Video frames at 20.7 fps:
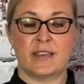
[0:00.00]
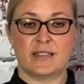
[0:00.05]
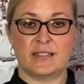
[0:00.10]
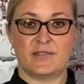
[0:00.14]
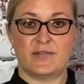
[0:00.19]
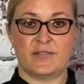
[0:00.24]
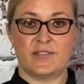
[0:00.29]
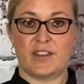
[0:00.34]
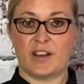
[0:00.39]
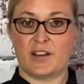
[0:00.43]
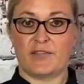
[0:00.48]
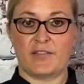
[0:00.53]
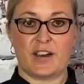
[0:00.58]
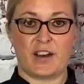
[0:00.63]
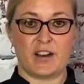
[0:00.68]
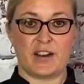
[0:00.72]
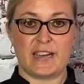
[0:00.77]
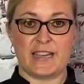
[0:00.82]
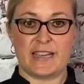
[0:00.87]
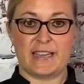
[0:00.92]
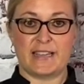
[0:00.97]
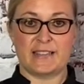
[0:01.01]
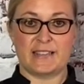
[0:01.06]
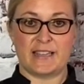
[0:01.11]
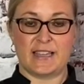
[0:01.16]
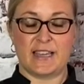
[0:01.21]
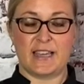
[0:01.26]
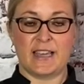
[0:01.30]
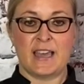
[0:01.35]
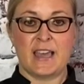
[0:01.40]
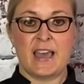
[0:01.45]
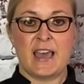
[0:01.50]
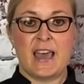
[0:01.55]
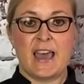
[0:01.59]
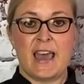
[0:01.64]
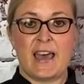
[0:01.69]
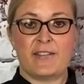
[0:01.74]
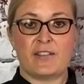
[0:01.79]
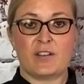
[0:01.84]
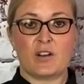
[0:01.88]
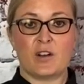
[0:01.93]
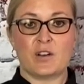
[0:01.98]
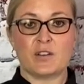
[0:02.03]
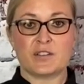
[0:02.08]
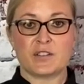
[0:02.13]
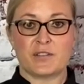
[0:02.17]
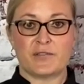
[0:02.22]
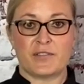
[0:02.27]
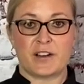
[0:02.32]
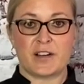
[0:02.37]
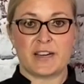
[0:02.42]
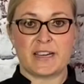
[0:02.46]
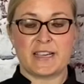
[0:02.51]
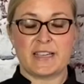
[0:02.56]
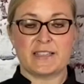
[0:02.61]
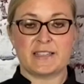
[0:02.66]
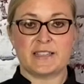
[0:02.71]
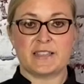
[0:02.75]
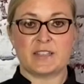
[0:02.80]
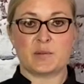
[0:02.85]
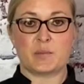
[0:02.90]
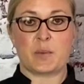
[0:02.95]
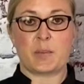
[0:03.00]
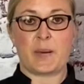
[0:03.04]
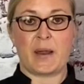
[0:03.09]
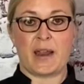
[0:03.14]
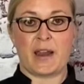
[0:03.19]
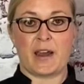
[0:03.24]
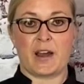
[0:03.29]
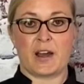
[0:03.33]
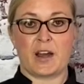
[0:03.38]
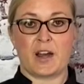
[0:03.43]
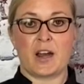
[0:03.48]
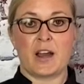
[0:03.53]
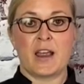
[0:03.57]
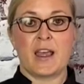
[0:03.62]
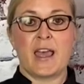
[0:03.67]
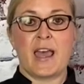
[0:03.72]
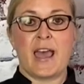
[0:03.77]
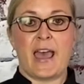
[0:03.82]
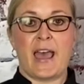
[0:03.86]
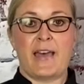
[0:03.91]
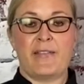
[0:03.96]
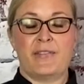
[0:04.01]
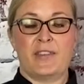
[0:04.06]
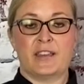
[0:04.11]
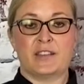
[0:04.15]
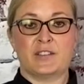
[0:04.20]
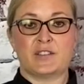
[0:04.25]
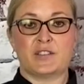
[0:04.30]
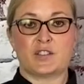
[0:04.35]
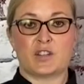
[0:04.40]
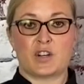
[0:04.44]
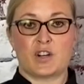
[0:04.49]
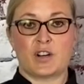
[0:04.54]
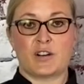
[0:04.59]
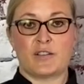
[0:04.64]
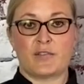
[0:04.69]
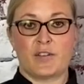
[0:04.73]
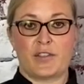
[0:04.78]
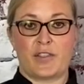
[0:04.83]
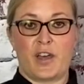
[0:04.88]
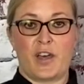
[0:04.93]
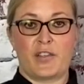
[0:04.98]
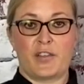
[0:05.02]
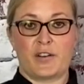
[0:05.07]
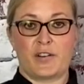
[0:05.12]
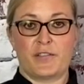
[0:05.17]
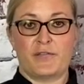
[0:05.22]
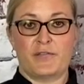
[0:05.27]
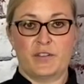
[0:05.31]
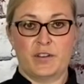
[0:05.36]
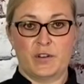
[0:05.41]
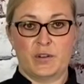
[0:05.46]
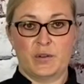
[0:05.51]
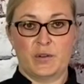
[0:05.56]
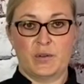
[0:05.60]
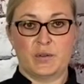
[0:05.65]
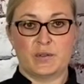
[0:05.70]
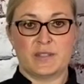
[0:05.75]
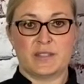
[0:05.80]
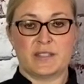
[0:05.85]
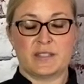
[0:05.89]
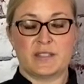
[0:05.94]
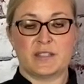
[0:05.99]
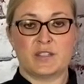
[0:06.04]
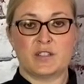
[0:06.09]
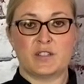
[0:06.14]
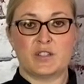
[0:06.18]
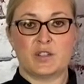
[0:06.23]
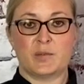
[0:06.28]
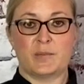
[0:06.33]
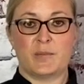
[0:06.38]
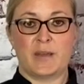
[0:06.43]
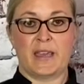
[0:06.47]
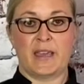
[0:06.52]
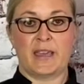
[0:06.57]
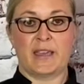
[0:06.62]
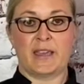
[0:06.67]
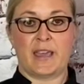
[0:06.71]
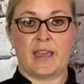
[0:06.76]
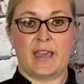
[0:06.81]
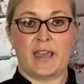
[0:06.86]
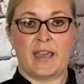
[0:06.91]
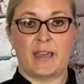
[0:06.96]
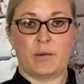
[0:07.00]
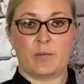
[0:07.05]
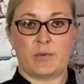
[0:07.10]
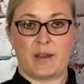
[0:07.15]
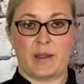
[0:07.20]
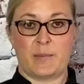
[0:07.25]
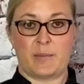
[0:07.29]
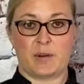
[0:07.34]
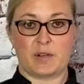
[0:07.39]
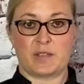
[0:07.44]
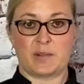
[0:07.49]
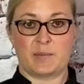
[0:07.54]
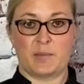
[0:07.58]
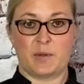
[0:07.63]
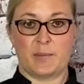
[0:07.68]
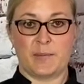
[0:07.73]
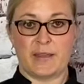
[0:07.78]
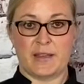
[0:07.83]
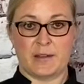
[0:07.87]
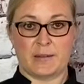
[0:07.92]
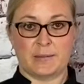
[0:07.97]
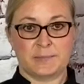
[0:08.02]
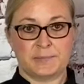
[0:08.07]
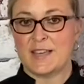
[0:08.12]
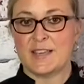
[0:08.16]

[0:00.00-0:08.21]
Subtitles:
they're very easy. And they're also very easy to prepare and then serve with other foods to make a reimbursable meal.